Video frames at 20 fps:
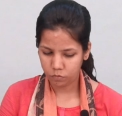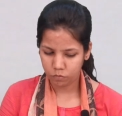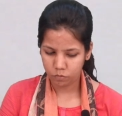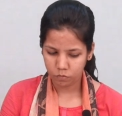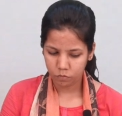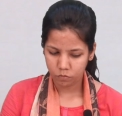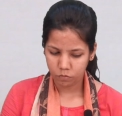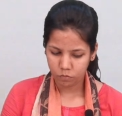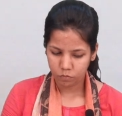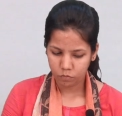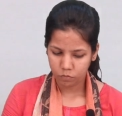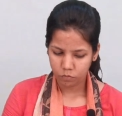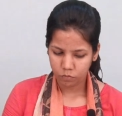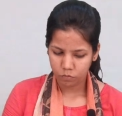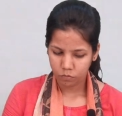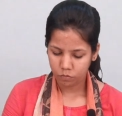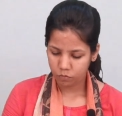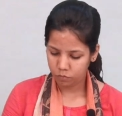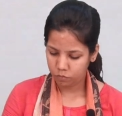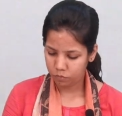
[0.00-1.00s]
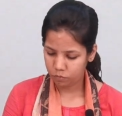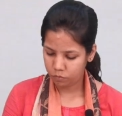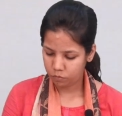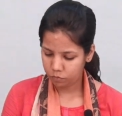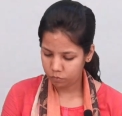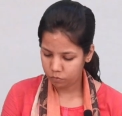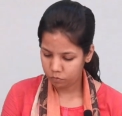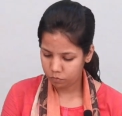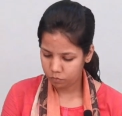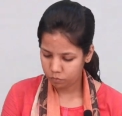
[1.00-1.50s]

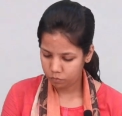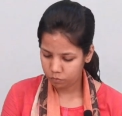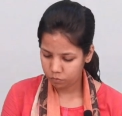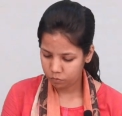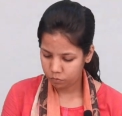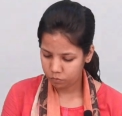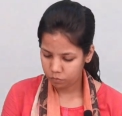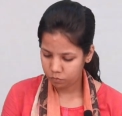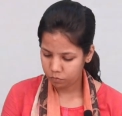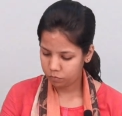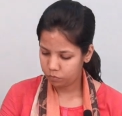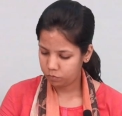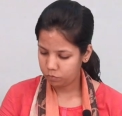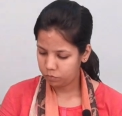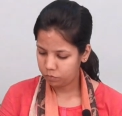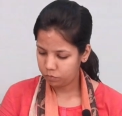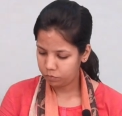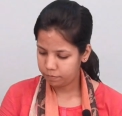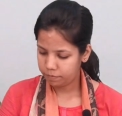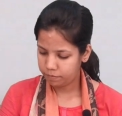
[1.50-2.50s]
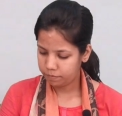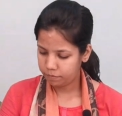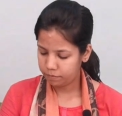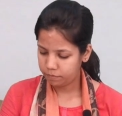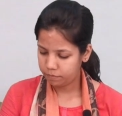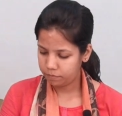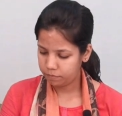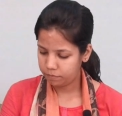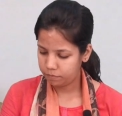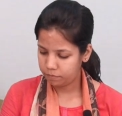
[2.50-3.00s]

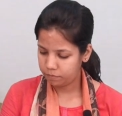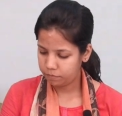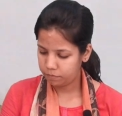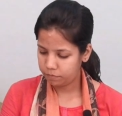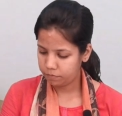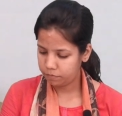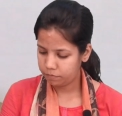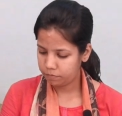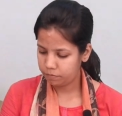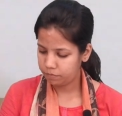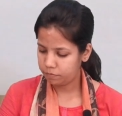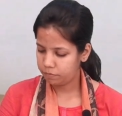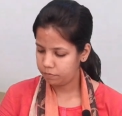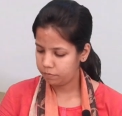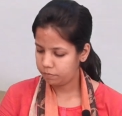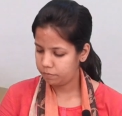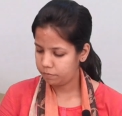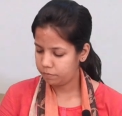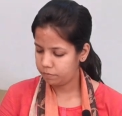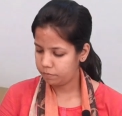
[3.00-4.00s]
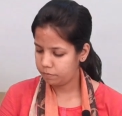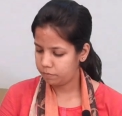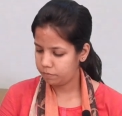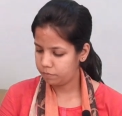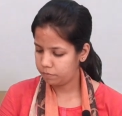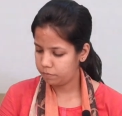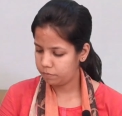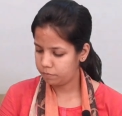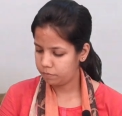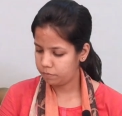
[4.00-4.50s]

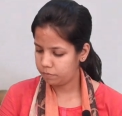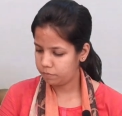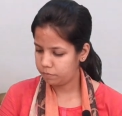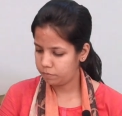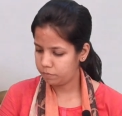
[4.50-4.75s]
(no one is talking)